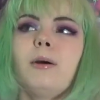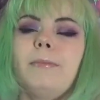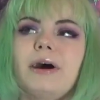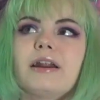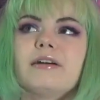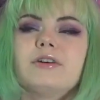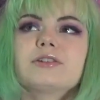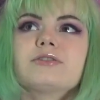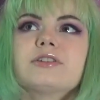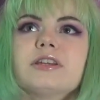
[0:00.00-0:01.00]
but I've
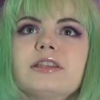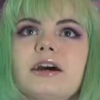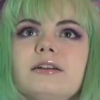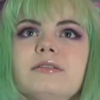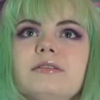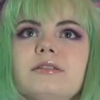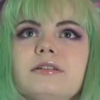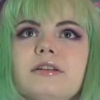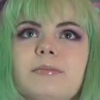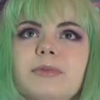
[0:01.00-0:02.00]
also seen that
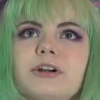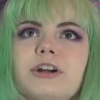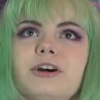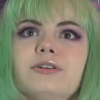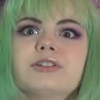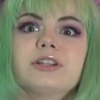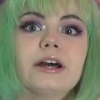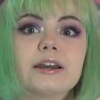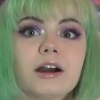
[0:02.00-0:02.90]
number go to like